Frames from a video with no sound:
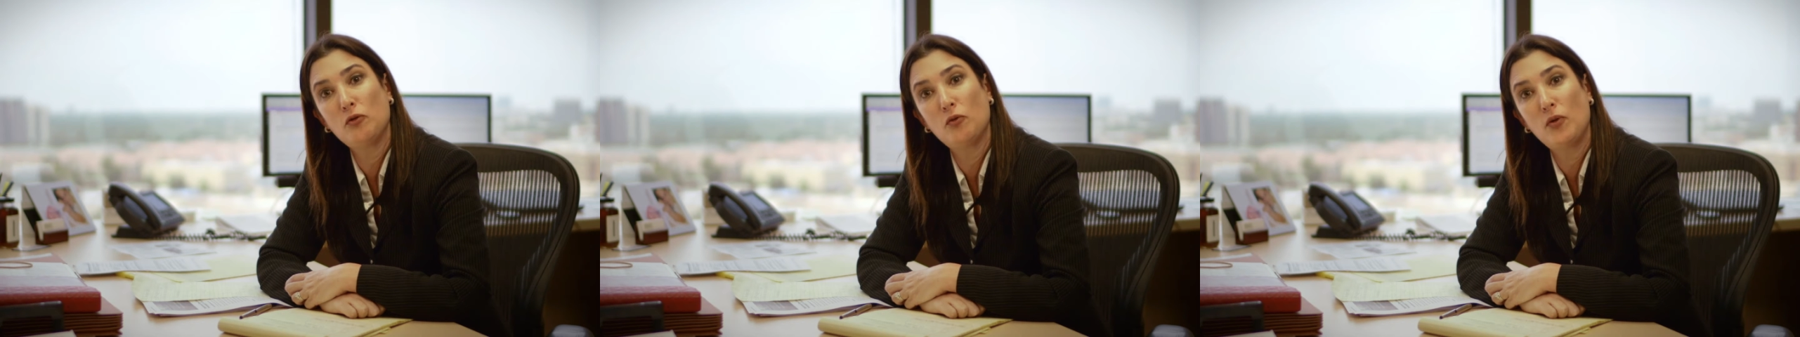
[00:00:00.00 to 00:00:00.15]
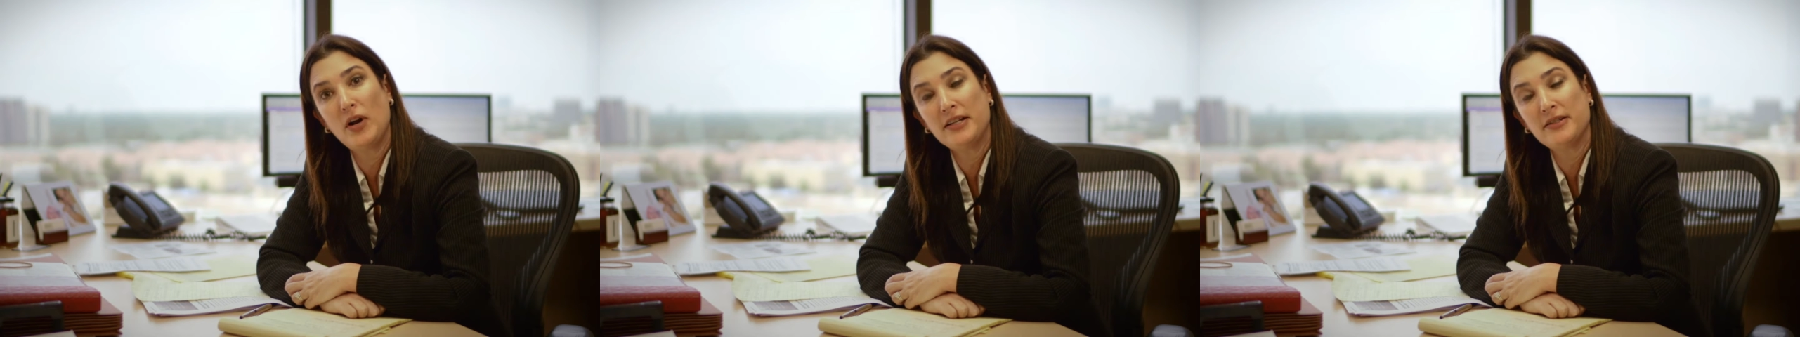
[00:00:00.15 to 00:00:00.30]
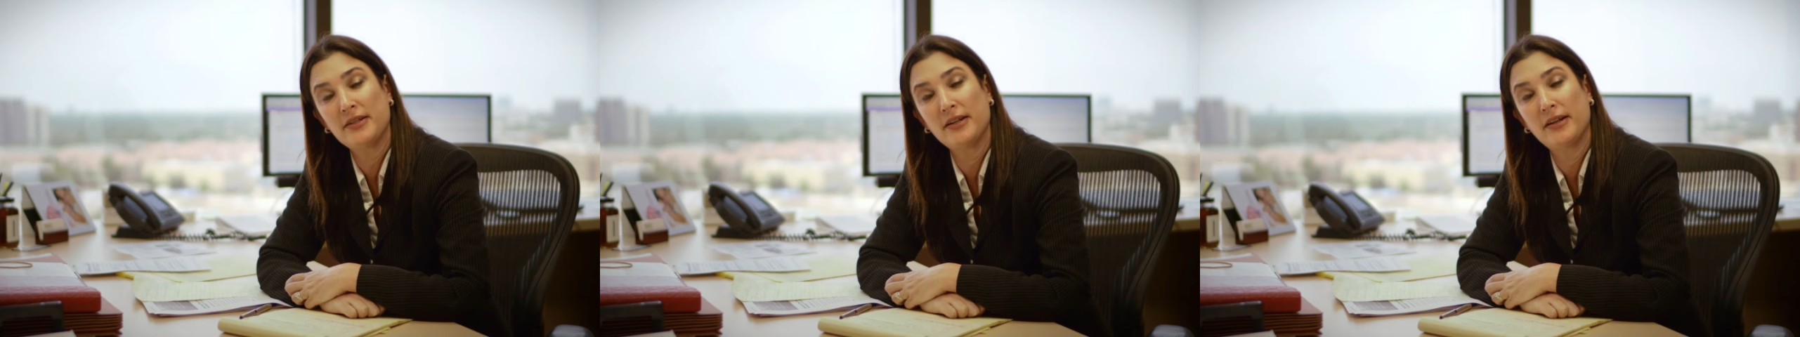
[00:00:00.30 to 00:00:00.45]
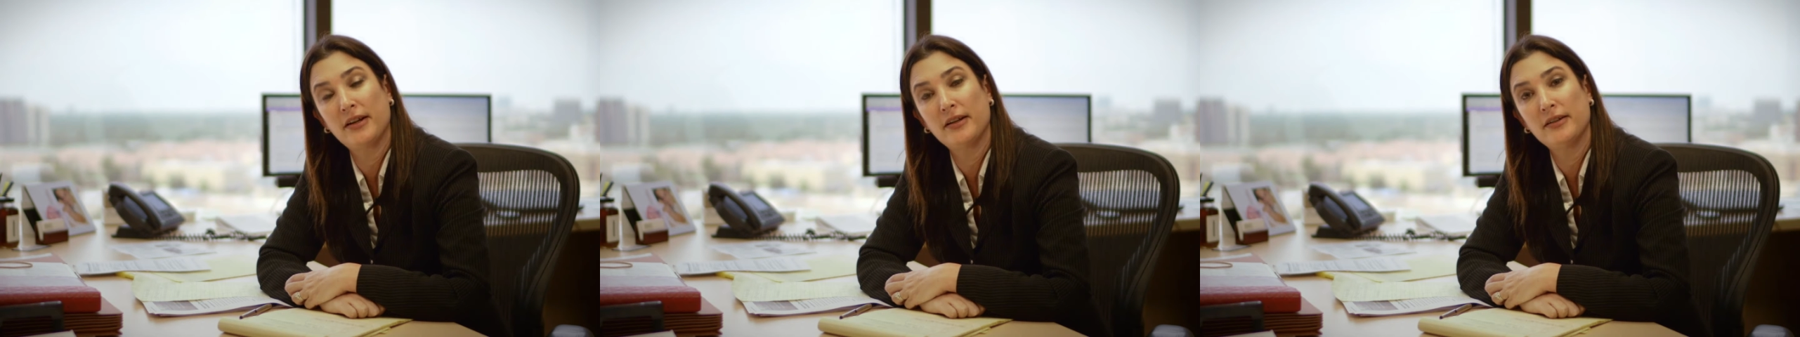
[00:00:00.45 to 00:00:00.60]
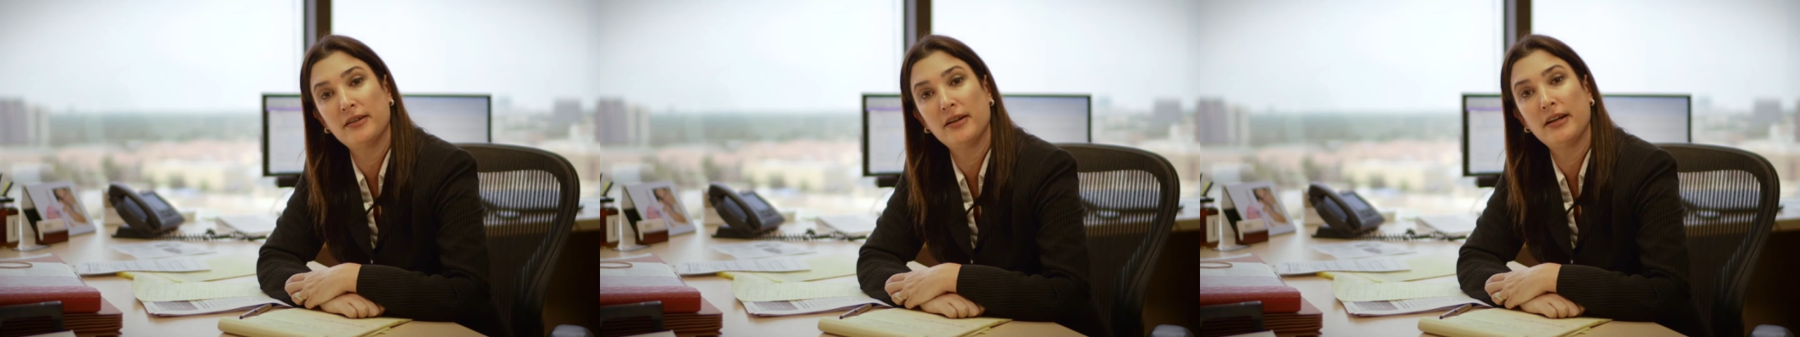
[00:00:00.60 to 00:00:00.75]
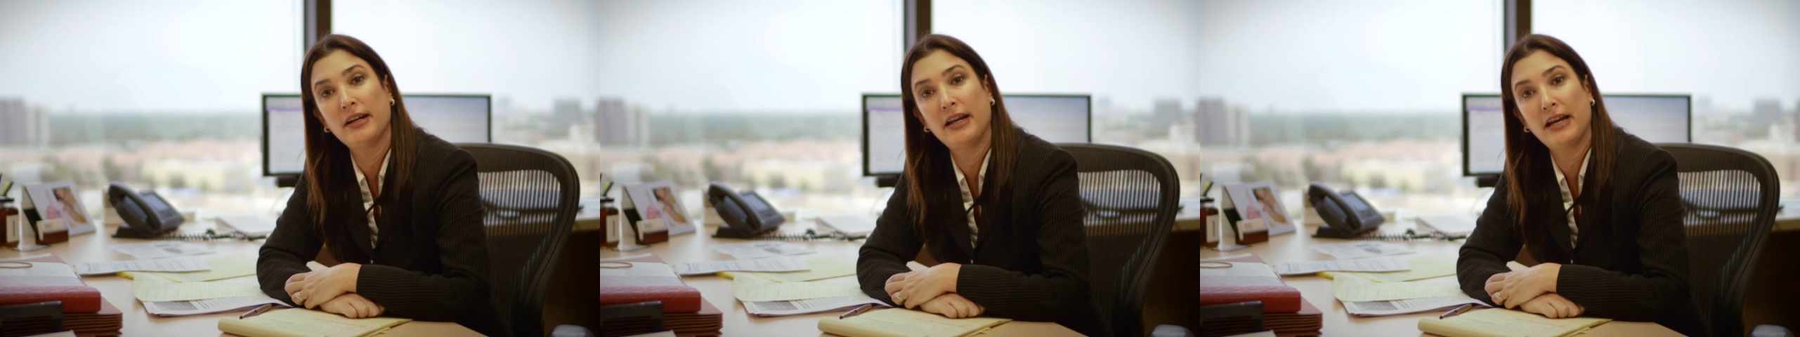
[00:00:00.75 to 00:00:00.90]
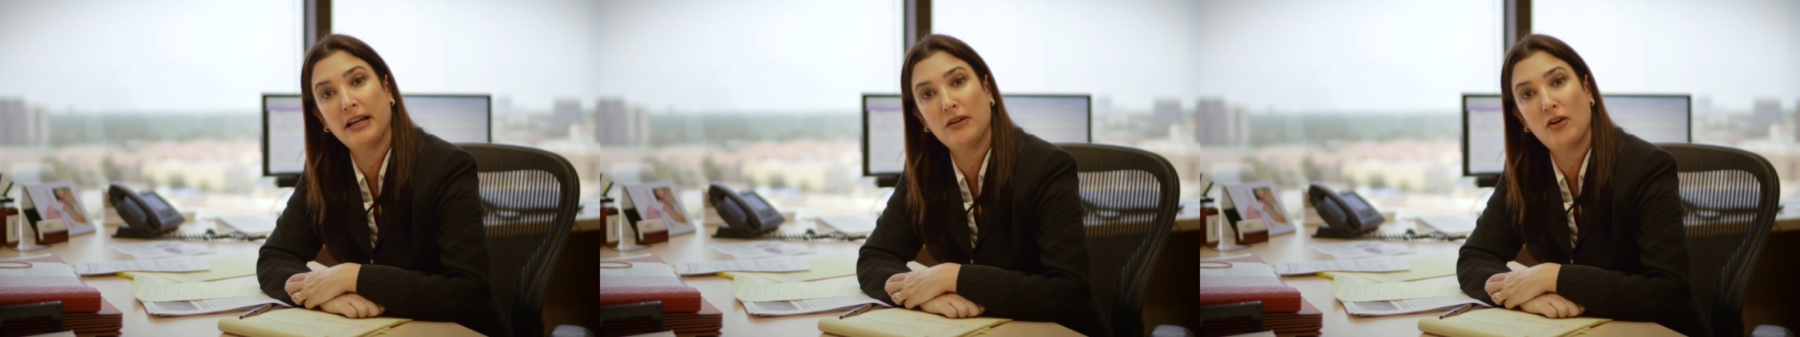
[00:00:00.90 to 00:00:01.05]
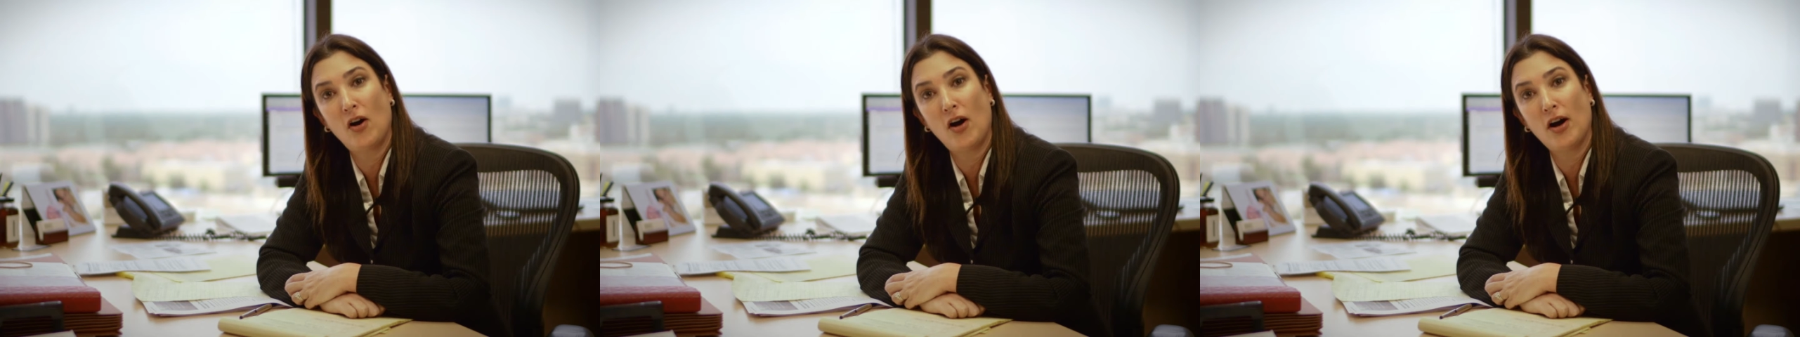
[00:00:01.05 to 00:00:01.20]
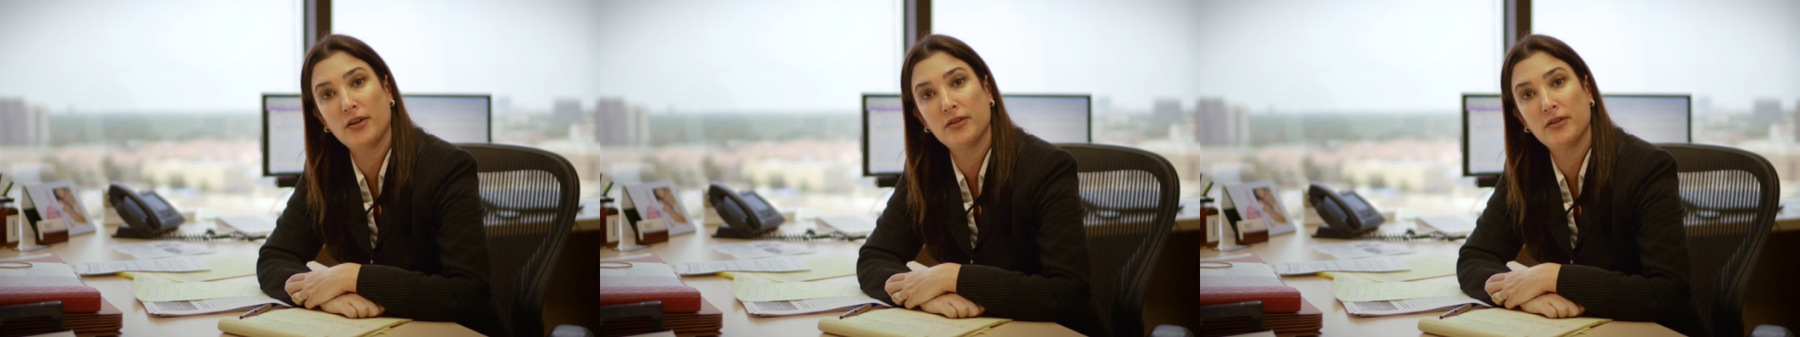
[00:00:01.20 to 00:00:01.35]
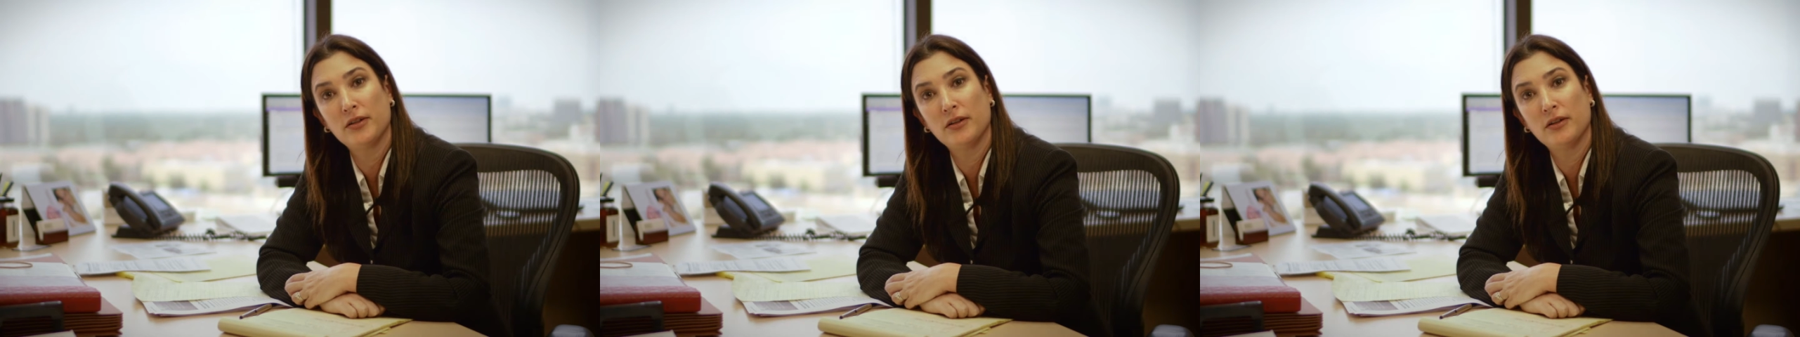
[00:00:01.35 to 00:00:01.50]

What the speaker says: resident cannot.